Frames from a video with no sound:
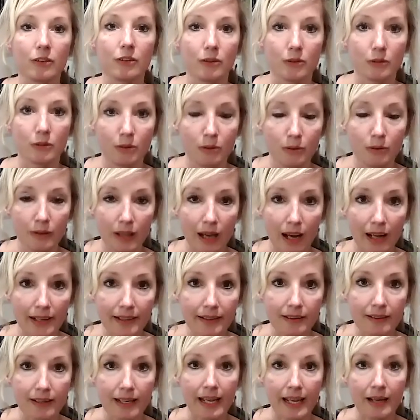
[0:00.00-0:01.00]
should do
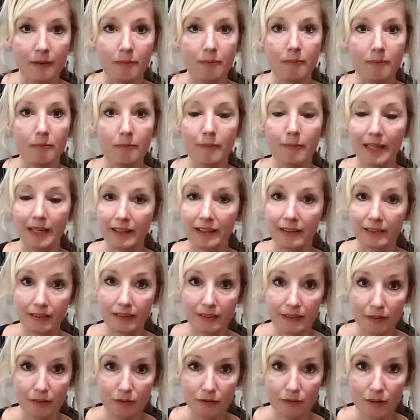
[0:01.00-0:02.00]
that. It can make the
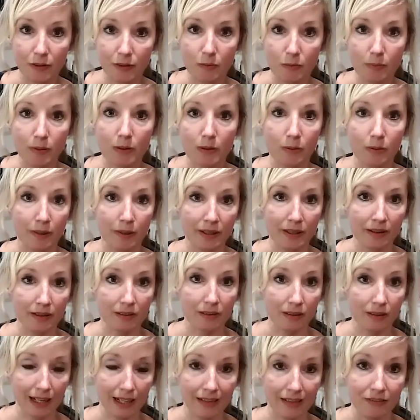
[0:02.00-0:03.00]
difference
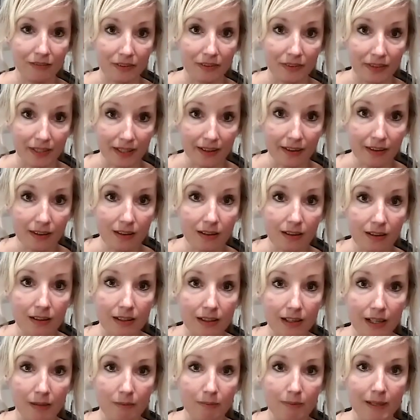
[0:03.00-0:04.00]
between life and death, and
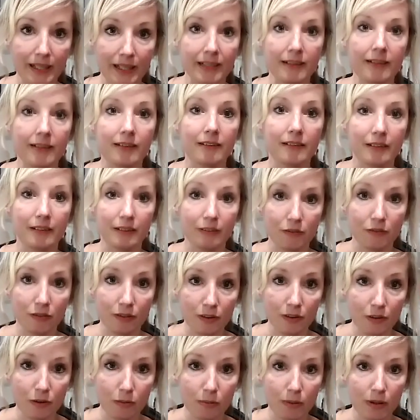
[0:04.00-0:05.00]
it can make the
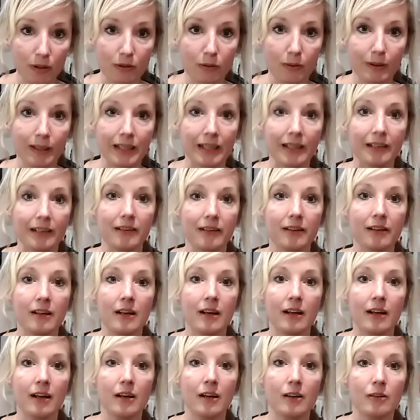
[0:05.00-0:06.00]
difference between
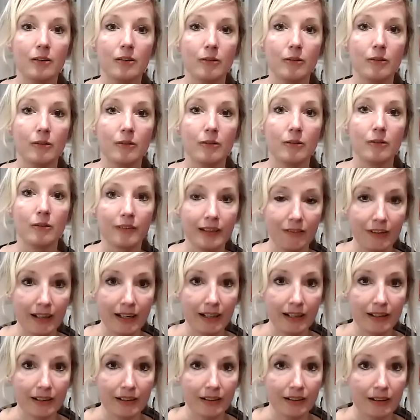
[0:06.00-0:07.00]

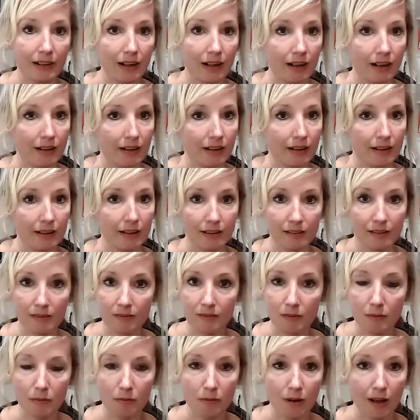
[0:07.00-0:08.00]
receiving, uh,
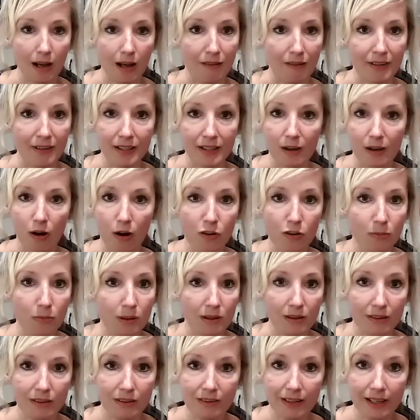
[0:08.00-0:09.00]
uh, having a
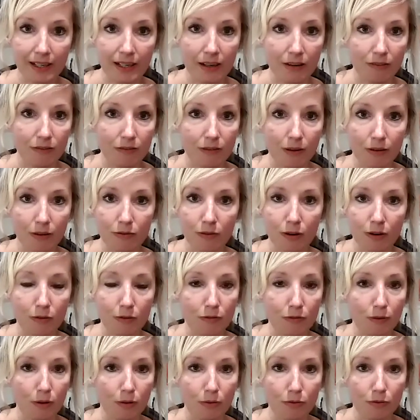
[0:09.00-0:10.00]
hospital stay of, of,
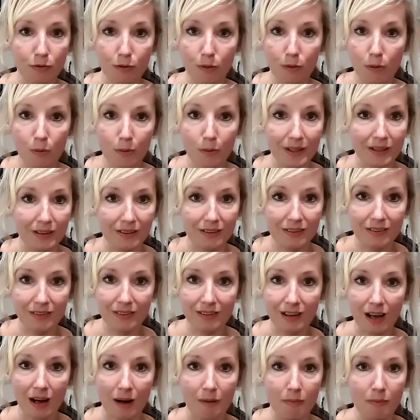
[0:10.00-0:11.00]
of four
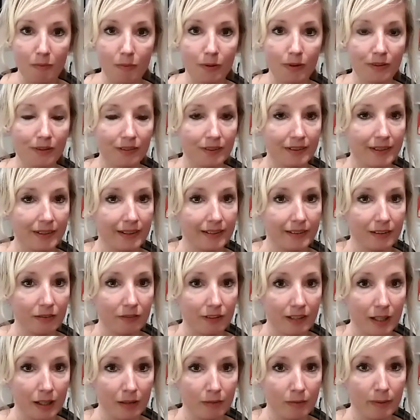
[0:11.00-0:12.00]
weeks um, with
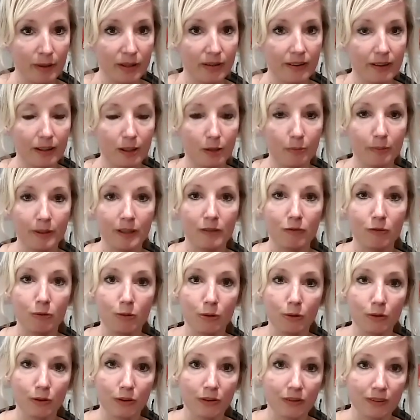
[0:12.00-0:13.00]
intensive chemotherapy
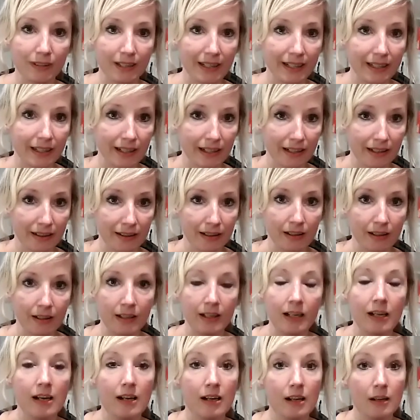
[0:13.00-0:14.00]
versus taking
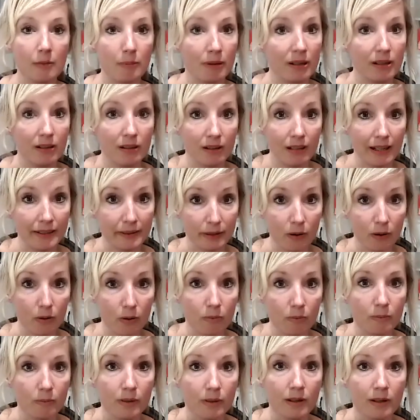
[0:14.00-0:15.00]
a pill at
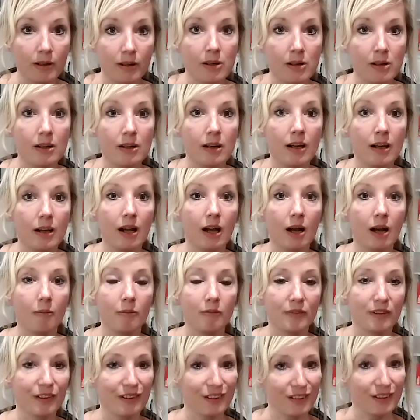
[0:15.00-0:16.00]
home. Mm.
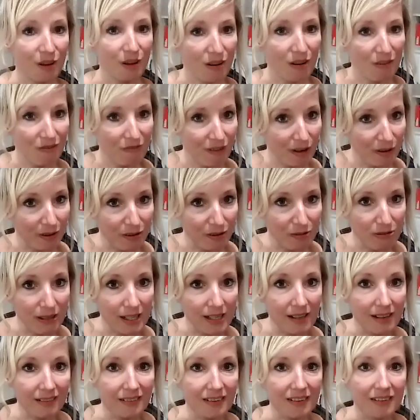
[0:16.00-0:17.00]
Um, this is very
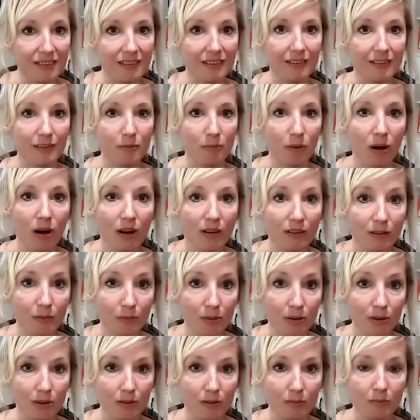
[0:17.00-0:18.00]
rare that this is
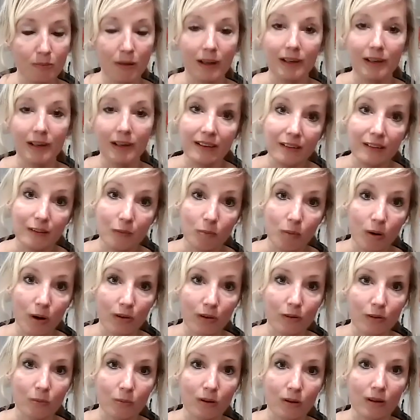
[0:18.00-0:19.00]
possible, but it is
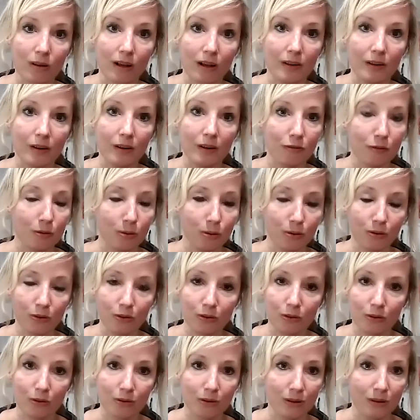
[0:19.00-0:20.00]
possible. And of
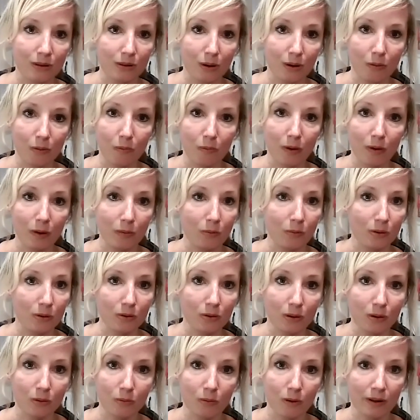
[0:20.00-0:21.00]
course, you you know one would
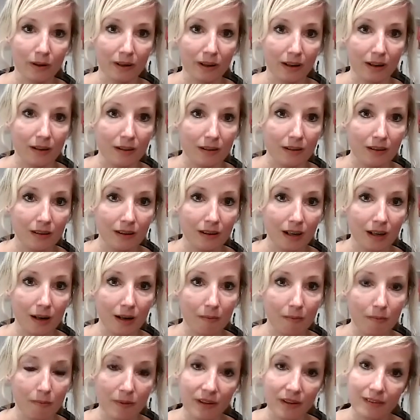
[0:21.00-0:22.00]
not want to
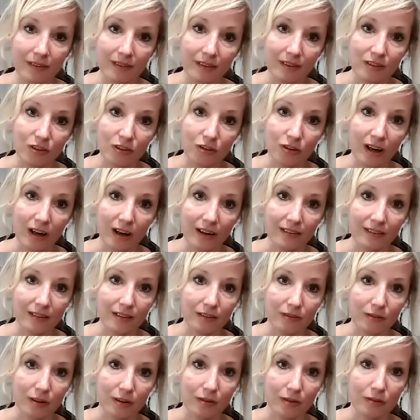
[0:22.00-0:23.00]
uh, miss this
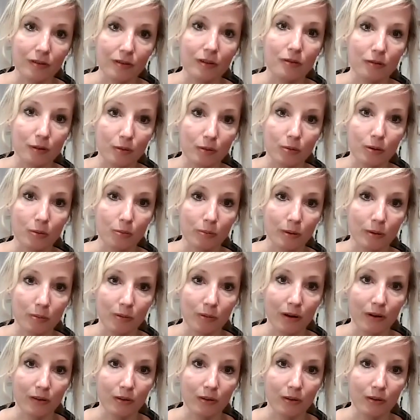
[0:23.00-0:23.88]
chance if, if, if it would